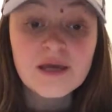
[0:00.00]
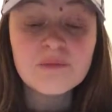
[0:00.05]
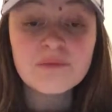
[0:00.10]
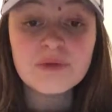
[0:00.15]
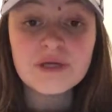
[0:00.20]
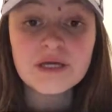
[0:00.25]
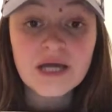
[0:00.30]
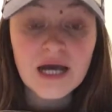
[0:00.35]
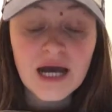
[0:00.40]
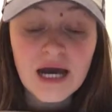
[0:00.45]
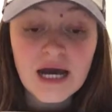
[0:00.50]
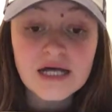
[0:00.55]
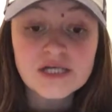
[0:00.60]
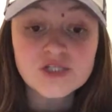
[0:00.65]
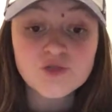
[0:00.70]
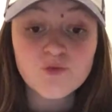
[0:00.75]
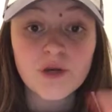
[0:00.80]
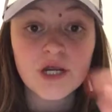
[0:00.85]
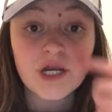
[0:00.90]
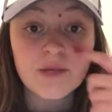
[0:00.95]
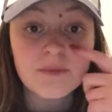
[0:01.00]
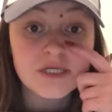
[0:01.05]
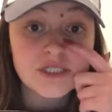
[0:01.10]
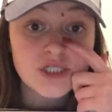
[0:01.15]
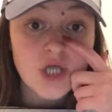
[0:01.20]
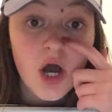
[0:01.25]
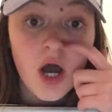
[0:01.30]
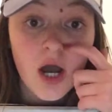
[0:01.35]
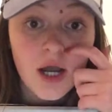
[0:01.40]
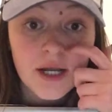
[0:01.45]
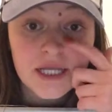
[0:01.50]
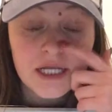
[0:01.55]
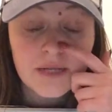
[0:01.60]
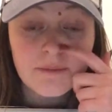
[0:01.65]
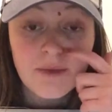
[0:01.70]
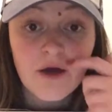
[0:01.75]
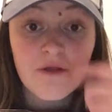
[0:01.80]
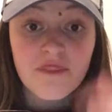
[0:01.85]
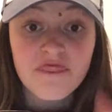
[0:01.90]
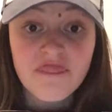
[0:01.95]
because we're going to be talking
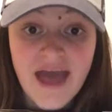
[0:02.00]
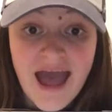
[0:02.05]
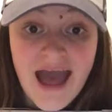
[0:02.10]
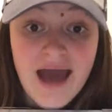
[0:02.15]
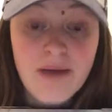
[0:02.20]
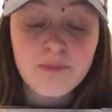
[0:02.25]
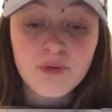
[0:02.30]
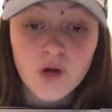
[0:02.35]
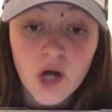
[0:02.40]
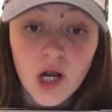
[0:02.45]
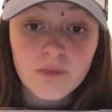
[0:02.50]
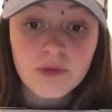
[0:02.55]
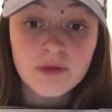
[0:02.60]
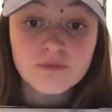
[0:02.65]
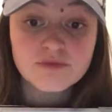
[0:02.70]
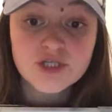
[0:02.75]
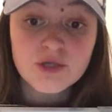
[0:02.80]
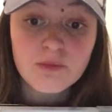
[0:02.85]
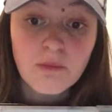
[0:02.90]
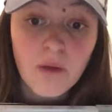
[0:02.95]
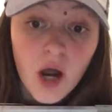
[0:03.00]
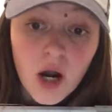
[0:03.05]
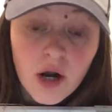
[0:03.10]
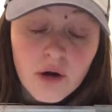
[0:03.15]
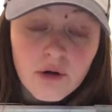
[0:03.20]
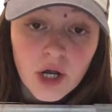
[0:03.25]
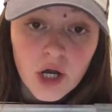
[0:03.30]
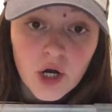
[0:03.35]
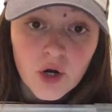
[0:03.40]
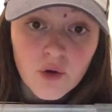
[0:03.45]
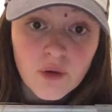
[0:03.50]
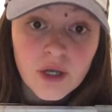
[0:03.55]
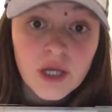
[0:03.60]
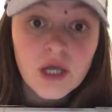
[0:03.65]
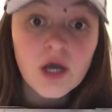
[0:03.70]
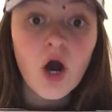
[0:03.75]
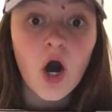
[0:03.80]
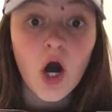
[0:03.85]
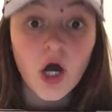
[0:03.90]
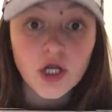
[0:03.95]
about that problem tomorrow
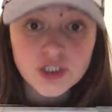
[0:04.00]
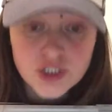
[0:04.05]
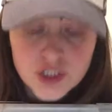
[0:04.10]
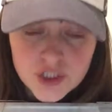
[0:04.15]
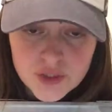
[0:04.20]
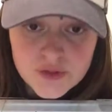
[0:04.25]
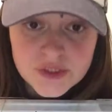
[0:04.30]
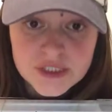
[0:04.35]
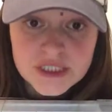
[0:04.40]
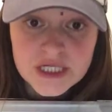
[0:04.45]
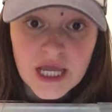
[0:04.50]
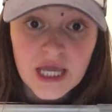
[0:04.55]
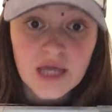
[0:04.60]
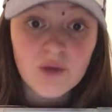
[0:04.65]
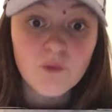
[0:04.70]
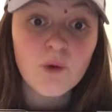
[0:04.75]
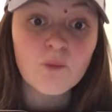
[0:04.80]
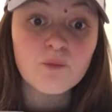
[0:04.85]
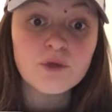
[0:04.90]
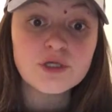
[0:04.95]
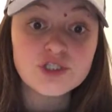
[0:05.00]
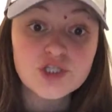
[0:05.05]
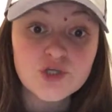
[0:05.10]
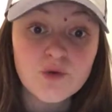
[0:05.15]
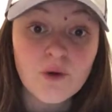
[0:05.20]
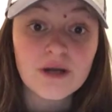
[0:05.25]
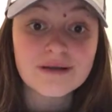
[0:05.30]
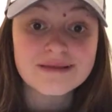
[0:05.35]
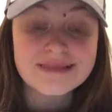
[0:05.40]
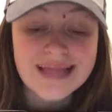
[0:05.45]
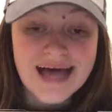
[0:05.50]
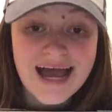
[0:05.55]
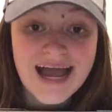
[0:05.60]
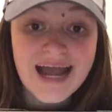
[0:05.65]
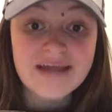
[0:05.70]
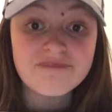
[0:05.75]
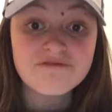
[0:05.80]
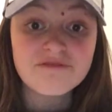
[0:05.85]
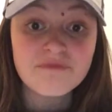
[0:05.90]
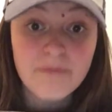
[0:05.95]
on Tuesday when we do our
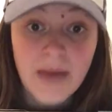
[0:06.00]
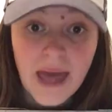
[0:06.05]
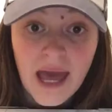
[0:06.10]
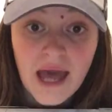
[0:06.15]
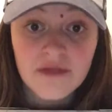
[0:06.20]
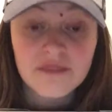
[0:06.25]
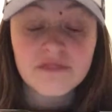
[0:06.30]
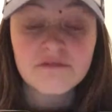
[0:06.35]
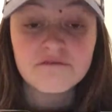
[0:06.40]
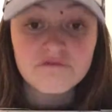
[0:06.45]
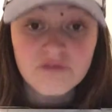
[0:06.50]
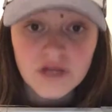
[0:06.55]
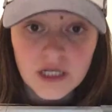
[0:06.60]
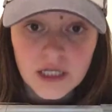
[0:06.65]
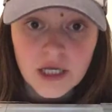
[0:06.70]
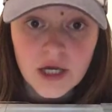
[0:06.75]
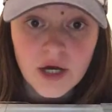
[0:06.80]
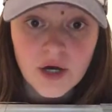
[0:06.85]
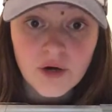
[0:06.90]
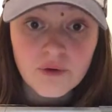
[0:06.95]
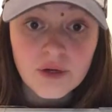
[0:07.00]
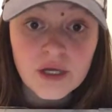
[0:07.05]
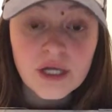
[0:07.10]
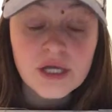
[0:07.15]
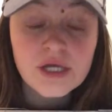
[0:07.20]
live math video.